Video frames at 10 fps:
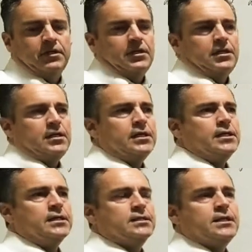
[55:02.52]
It
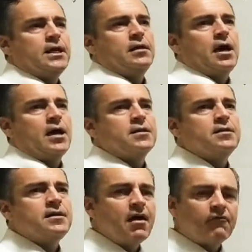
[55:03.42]
is that I
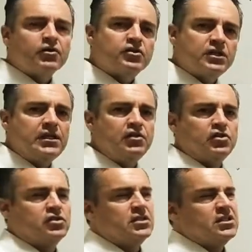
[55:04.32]
never teach
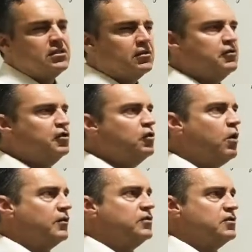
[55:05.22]
these little
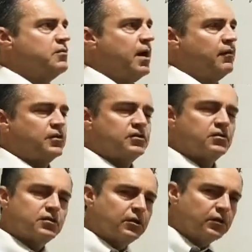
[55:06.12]
nuances about this. There's a
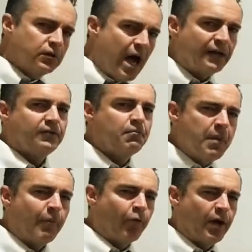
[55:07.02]
lot to
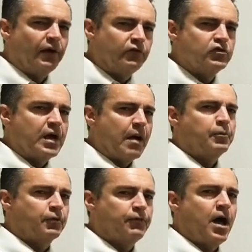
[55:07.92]
memorize in chapter
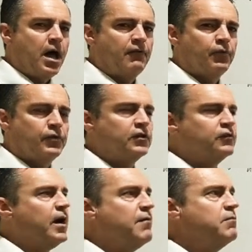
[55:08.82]
5 with these
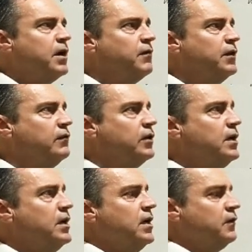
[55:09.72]
5 methods.
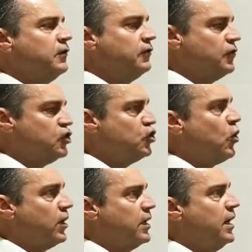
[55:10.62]
This is a
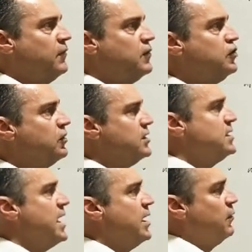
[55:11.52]
shortcut that you can
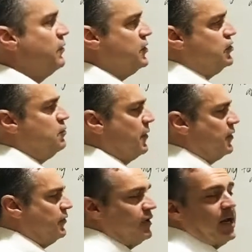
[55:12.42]
take with these 2 methods
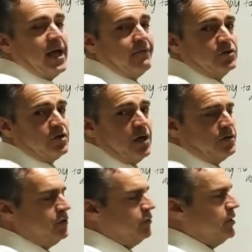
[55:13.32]
that I haven't taught you.
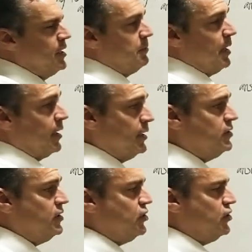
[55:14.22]
I'm not going to
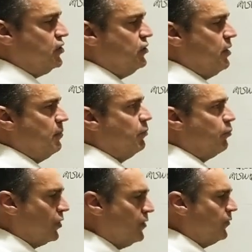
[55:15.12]
teach it to you. I'm going to
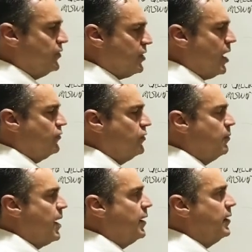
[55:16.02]
briefly talk to you
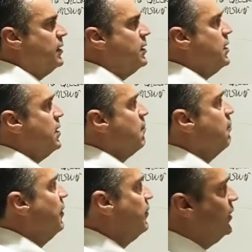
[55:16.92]
about it.
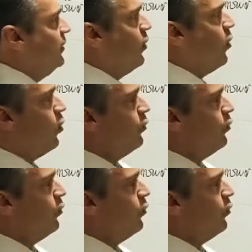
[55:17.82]
But these old